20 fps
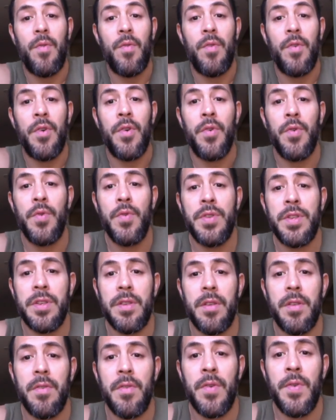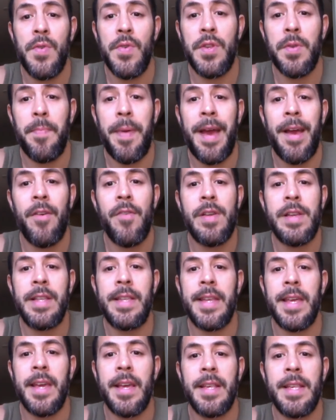who's
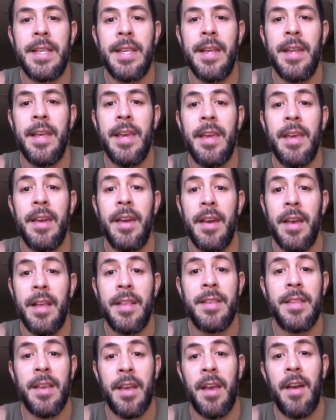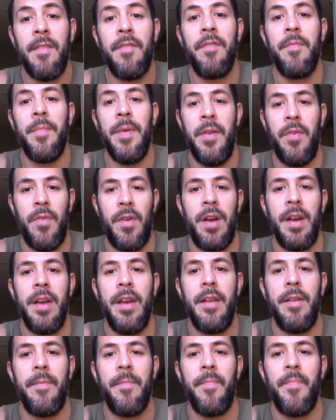parenting a city? It's the government, right?